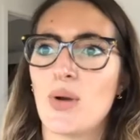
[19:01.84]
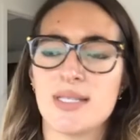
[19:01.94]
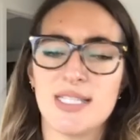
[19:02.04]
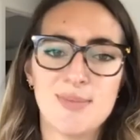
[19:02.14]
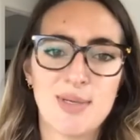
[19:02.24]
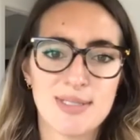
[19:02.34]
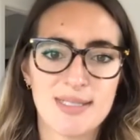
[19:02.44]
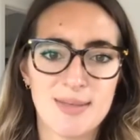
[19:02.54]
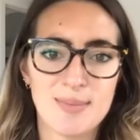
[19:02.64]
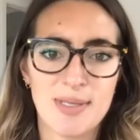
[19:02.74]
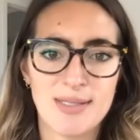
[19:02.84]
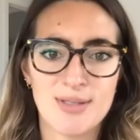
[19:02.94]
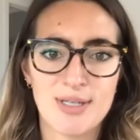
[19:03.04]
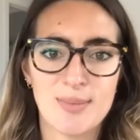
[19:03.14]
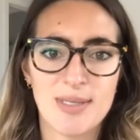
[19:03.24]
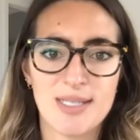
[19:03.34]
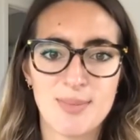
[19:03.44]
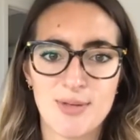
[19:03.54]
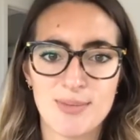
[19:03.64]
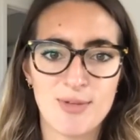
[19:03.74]
to send emails to them because they're going to mess up
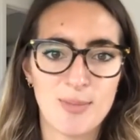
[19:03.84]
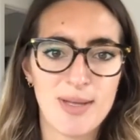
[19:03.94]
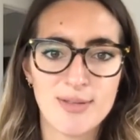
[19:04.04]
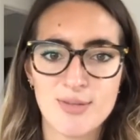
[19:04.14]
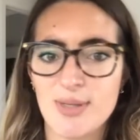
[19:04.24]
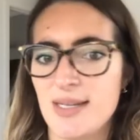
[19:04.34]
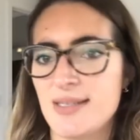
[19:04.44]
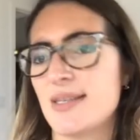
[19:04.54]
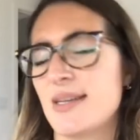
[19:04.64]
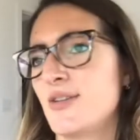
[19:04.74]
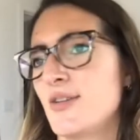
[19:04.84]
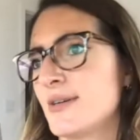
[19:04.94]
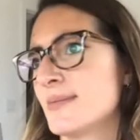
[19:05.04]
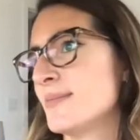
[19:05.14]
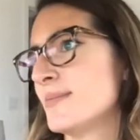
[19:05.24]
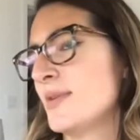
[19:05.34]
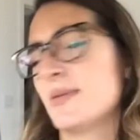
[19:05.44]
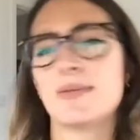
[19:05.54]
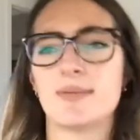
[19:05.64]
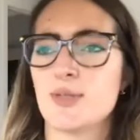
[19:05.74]
your bounce rates and your
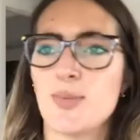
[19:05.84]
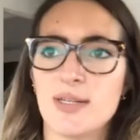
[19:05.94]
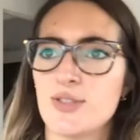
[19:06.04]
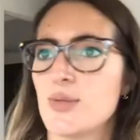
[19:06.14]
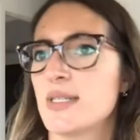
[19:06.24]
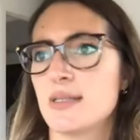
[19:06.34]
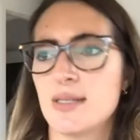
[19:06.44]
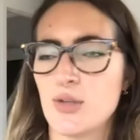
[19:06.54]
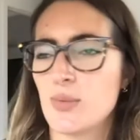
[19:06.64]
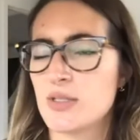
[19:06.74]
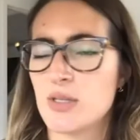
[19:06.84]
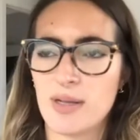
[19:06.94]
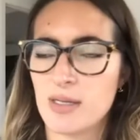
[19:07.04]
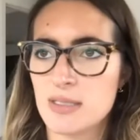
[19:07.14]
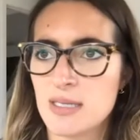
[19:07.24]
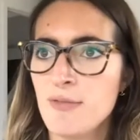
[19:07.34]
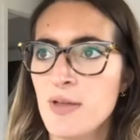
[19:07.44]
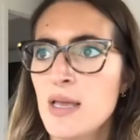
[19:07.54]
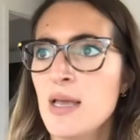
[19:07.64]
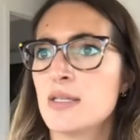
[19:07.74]
response rates, click-through rates, all that good stuff.
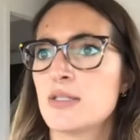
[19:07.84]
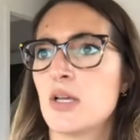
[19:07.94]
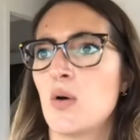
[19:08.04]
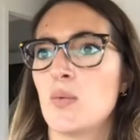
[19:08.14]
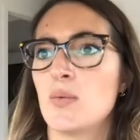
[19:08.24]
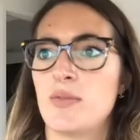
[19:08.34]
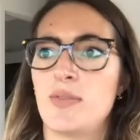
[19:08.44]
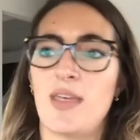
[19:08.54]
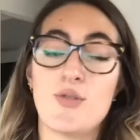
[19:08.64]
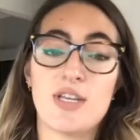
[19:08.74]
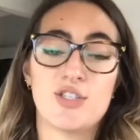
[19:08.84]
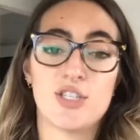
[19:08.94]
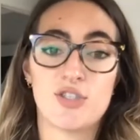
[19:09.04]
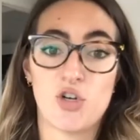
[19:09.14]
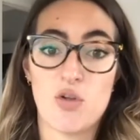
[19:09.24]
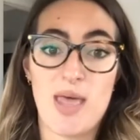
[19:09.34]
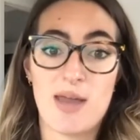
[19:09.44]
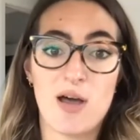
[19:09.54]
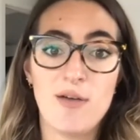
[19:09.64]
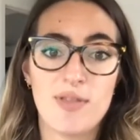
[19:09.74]
So that you can just turn that
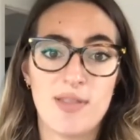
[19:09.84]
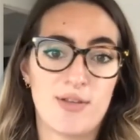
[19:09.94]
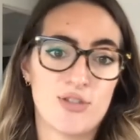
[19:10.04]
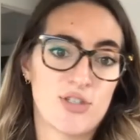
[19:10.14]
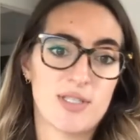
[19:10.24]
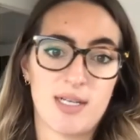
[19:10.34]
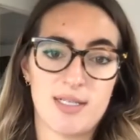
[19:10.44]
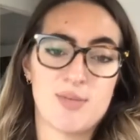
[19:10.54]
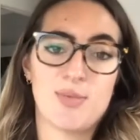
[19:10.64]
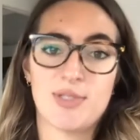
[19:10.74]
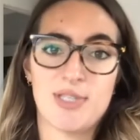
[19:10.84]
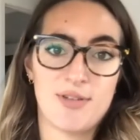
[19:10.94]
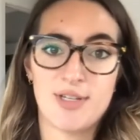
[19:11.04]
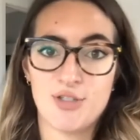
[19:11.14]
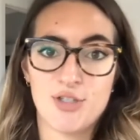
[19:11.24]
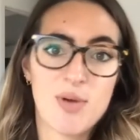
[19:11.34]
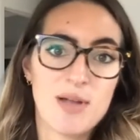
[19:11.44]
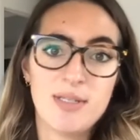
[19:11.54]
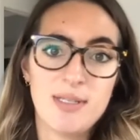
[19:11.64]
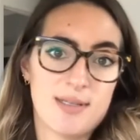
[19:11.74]
off, and that there's just like a simple definition
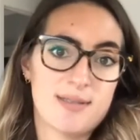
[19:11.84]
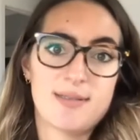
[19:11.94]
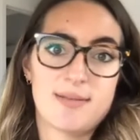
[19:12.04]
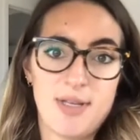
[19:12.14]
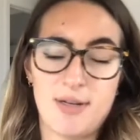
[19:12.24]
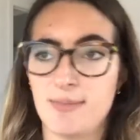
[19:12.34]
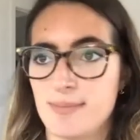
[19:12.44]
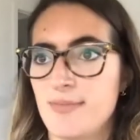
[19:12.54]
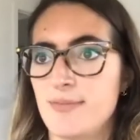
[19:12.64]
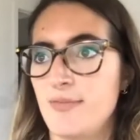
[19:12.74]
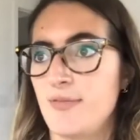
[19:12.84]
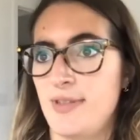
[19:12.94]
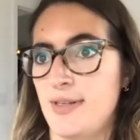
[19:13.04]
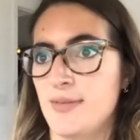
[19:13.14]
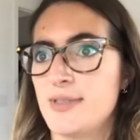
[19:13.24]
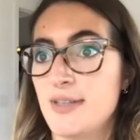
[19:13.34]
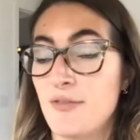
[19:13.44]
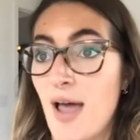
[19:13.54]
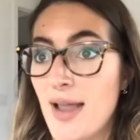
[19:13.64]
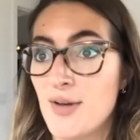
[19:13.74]
around it that's, it's
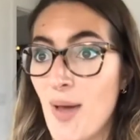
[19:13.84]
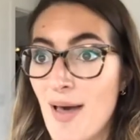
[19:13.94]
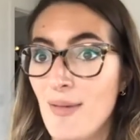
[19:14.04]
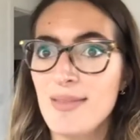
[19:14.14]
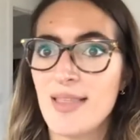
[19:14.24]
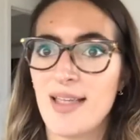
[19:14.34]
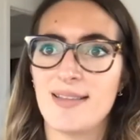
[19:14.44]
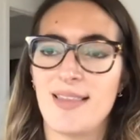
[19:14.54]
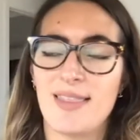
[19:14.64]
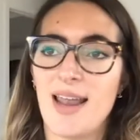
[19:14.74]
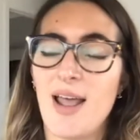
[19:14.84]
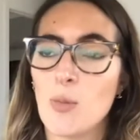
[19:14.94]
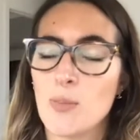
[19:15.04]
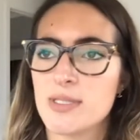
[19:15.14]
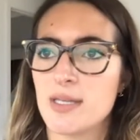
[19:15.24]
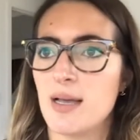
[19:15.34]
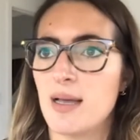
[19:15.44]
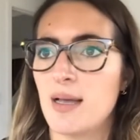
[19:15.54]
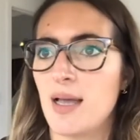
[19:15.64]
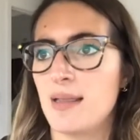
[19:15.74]
defined well, that helps
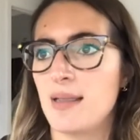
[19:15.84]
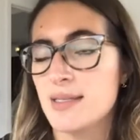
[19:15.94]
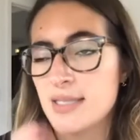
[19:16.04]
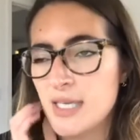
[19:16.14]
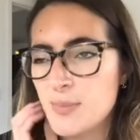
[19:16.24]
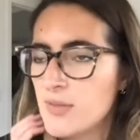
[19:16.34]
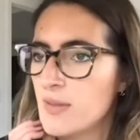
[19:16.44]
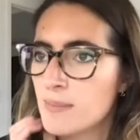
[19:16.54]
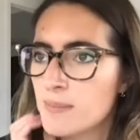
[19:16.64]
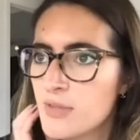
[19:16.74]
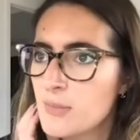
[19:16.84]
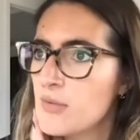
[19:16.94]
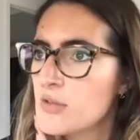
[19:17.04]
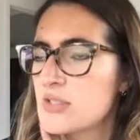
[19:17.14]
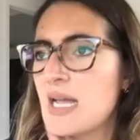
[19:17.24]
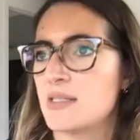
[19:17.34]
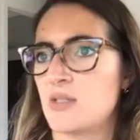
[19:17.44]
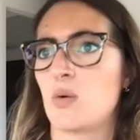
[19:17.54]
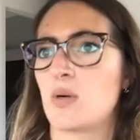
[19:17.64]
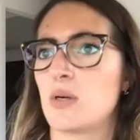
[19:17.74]
at least keeps some of your stats
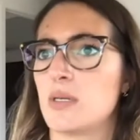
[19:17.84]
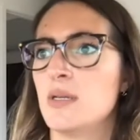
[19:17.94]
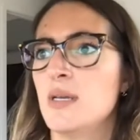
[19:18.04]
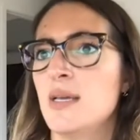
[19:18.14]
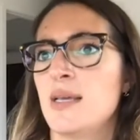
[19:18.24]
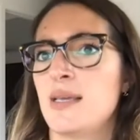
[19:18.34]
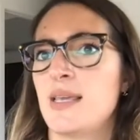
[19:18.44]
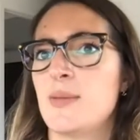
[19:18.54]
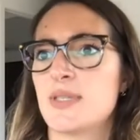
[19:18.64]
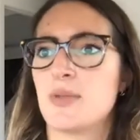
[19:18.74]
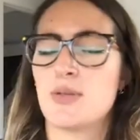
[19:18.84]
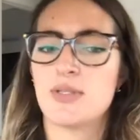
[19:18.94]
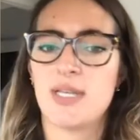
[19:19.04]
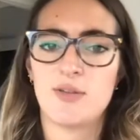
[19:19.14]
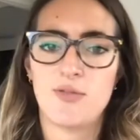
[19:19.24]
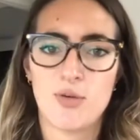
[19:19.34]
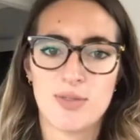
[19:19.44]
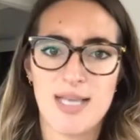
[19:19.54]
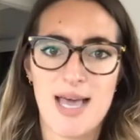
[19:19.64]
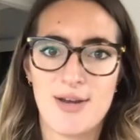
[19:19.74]
in order and keeps some of those dead
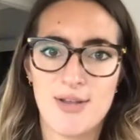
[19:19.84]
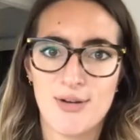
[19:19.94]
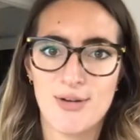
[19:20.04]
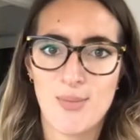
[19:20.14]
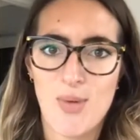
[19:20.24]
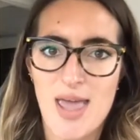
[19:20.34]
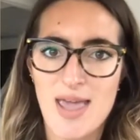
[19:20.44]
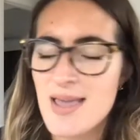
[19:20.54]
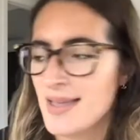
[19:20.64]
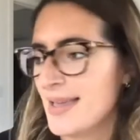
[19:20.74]
folks out of your way.